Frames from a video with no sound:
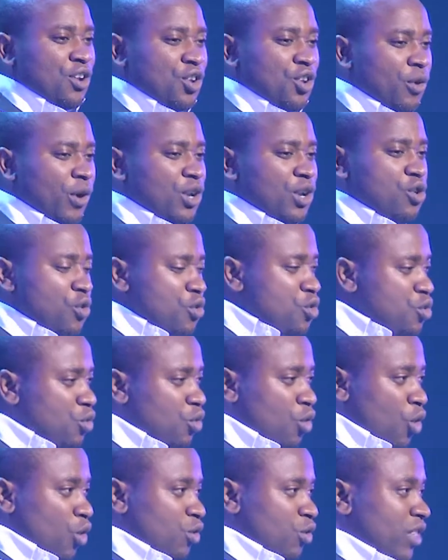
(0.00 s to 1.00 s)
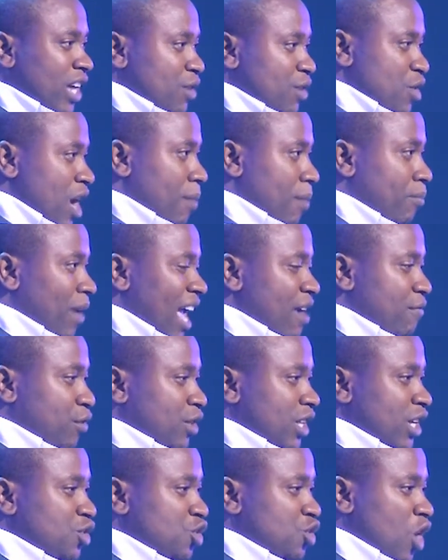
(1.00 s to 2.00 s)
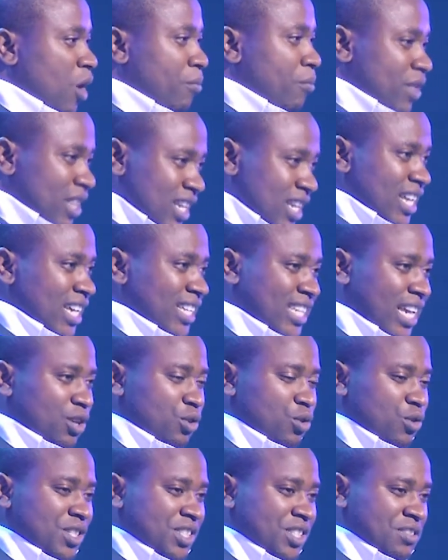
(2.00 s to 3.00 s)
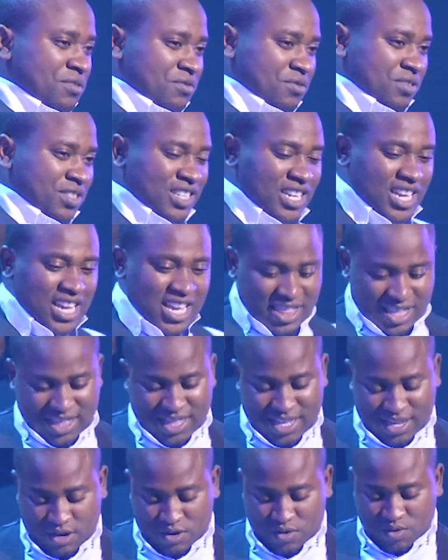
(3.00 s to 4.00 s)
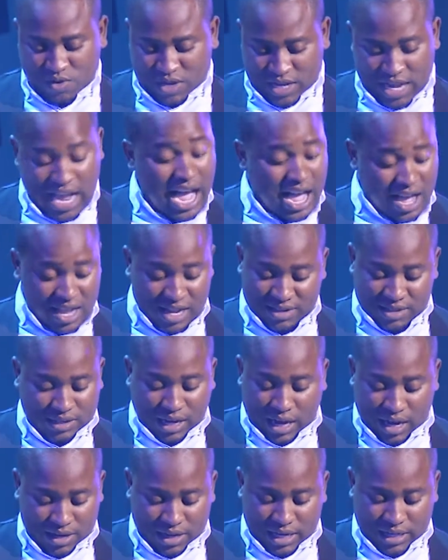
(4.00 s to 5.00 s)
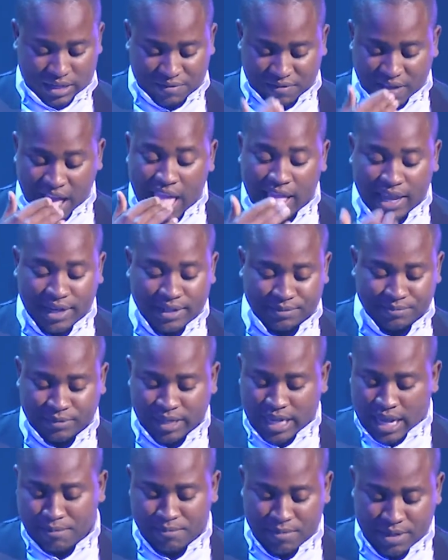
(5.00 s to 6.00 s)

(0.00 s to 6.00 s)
You know when you go there and you apply for the job and then they take your CV, then they look, yeah, it's fine.